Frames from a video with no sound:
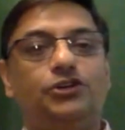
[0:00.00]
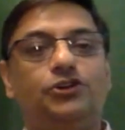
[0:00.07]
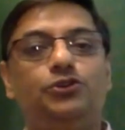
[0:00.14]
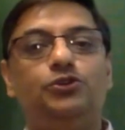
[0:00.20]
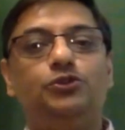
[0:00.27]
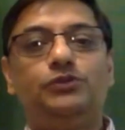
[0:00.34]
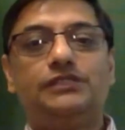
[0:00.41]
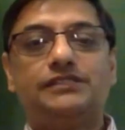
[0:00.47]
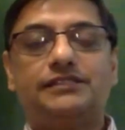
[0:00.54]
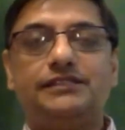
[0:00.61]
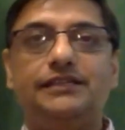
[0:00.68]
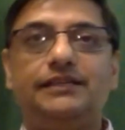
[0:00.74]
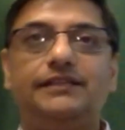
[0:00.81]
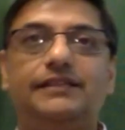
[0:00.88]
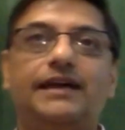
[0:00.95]
you will
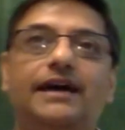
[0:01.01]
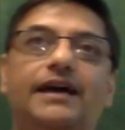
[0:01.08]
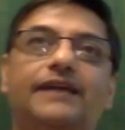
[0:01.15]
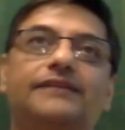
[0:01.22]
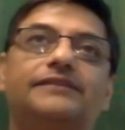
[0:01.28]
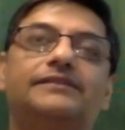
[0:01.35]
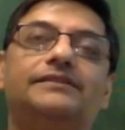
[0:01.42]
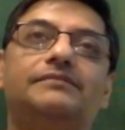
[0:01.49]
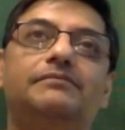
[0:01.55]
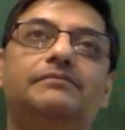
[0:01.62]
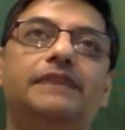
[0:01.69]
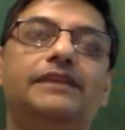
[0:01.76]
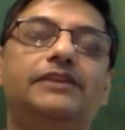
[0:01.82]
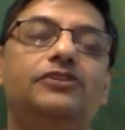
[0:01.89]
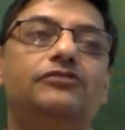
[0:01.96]
see that
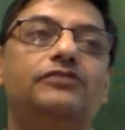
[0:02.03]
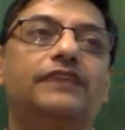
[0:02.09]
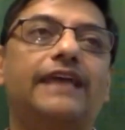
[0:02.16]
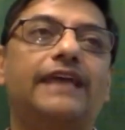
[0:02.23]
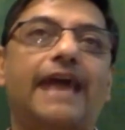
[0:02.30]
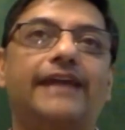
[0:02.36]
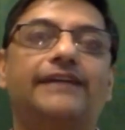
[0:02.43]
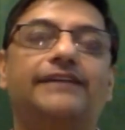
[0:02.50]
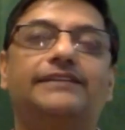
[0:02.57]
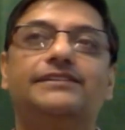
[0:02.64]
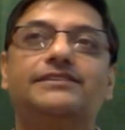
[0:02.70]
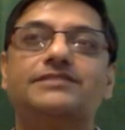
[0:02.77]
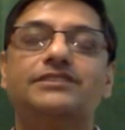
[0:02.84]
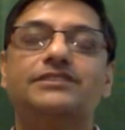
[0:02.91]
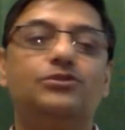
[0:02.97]
many of the
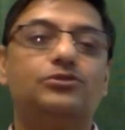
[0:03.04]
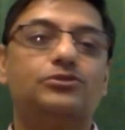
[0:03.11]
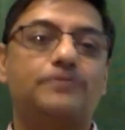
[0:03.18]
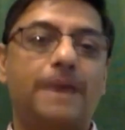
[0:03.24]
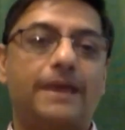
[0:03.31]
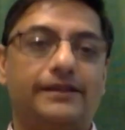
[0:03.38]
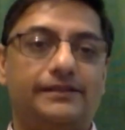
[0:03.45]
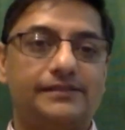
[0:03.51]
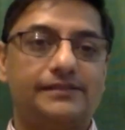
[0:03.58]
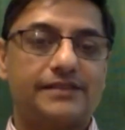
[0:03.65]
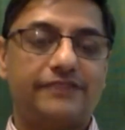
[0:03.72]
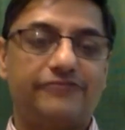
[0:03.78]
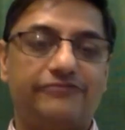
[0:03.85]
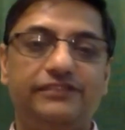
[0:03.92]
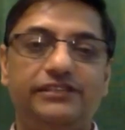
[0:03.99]
characters in those panels
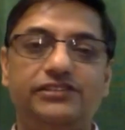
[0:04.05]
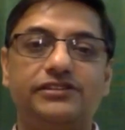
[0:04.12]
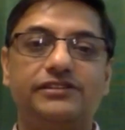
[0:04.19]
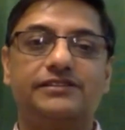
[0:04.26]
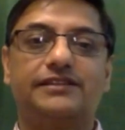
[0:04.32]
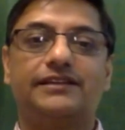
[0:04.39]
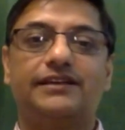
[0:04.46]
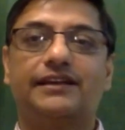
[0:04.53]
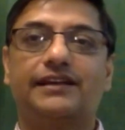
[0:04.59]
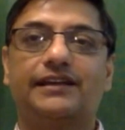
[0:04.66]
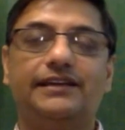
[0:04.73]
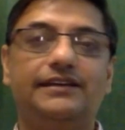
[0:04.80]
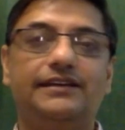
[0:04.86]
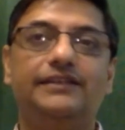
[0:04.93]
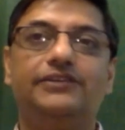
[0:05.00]
have features that are
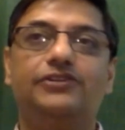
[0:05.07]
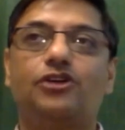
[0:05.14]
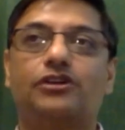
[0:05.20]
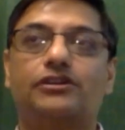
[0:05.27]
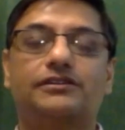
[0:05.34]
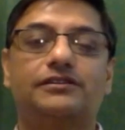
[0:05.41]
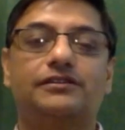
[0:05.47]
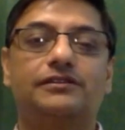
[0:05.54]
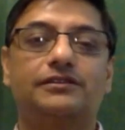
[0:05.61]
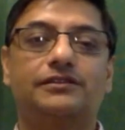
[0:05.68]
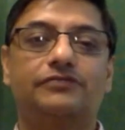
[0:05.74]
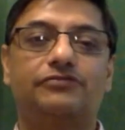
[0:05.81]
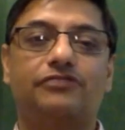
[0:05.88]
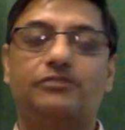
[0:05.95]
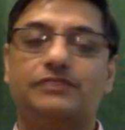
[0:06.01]
clearly not
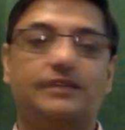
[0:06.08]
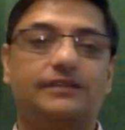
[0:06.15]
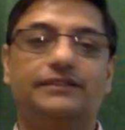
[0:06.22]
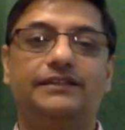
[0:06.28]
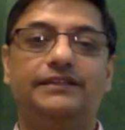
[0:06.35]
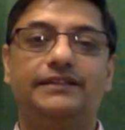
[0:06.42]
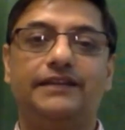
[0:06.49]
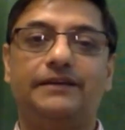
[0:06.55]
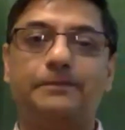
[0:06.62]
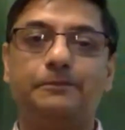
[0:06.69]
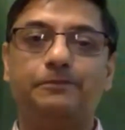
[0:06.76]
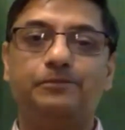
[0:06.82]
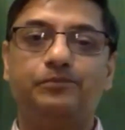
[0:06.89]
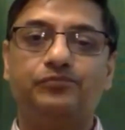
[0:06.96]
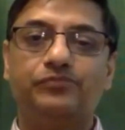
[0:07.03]
from southern India.
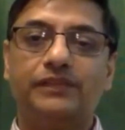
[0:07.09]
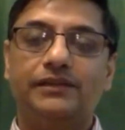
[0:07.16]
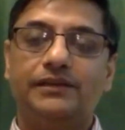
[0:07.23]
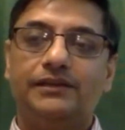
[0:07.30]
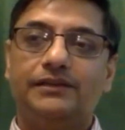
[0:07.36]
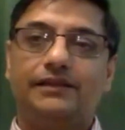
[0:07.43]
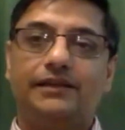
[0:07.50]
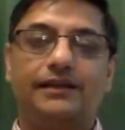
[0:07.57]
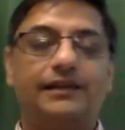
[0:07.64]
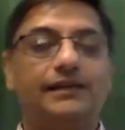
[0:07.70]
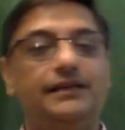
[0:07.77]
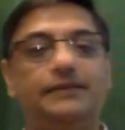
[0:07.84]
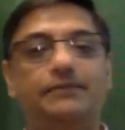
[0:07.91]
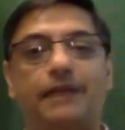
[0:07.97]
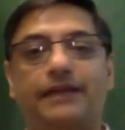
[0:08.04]
They're
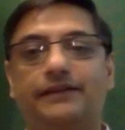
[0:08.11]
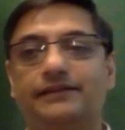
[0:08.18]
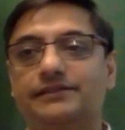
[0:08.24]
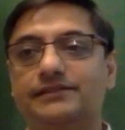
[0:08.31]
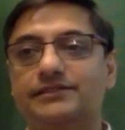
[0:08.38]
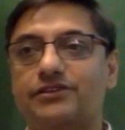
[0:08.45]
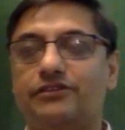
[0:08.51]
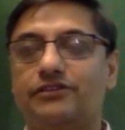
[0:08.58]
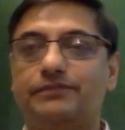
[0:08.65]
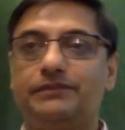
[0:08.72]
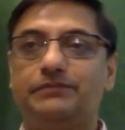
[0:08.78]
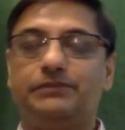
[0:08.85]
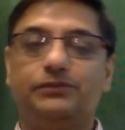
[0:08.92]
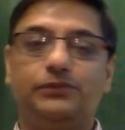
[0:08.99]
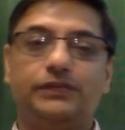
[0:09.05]
clearly panels of
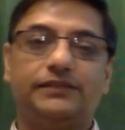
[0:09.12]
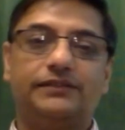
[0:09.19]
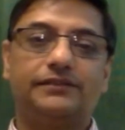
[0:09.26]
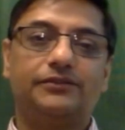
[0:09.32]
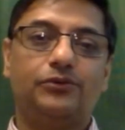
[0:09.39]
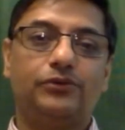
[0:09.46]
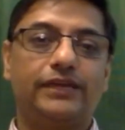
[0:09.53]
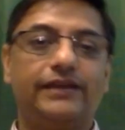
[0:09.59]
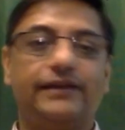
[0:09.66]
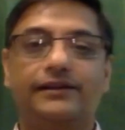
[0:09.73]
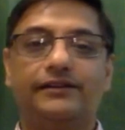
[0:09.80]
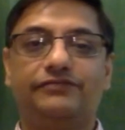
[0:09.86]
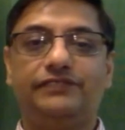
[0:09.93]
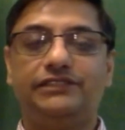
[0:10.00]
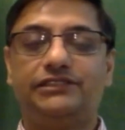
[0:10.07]
people with Oriental
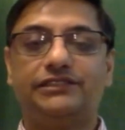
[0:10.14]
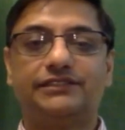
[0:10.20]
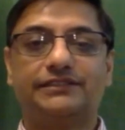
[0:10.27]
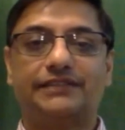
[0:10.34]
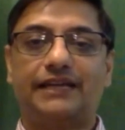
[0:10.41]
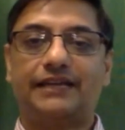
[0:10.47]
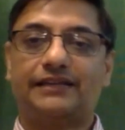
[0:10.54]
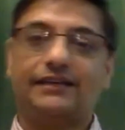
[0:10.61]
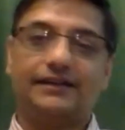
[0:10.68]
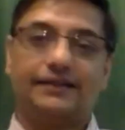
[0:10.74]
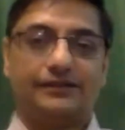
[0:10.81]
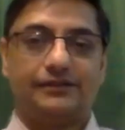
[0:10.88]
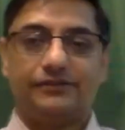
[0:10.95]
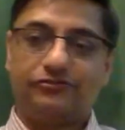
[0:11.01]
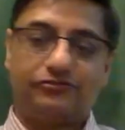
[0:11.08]
features that are
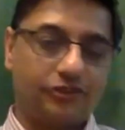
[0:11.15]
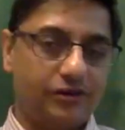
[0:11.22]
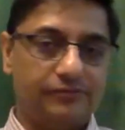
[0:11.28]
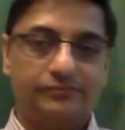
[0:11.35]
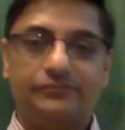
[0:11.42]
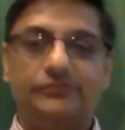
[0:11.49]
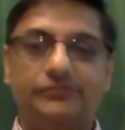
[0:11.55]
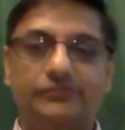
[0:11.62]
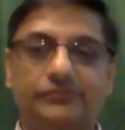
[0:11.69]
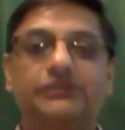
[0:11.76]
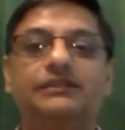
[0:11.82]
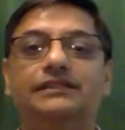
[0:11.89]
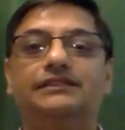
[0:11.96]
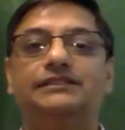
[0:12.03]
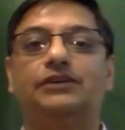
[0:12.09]
from
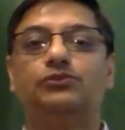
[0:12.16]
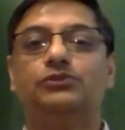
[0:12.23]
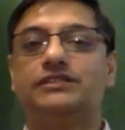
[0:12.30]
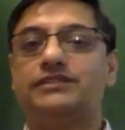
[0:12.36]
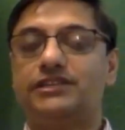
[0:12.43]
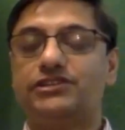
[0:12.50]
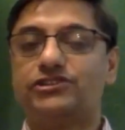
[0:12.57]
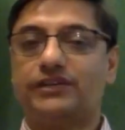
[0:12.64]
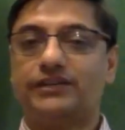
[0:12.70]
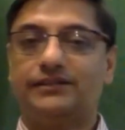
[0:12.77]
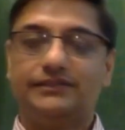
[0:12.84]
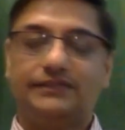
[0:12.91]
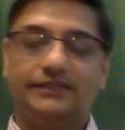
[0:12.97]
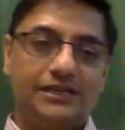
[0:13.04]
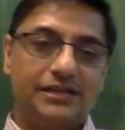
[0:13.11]
Southeast Asia.
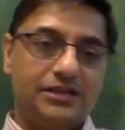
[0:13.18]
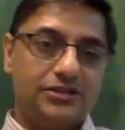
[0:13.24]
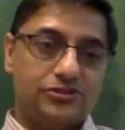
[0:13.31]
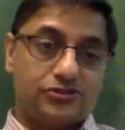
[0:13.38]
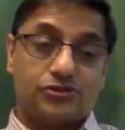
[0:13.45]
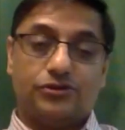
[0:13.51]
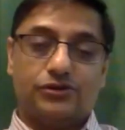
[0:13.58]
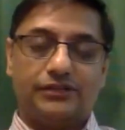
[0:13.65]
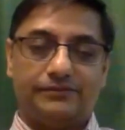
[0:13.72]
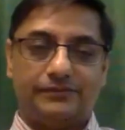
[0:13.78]
So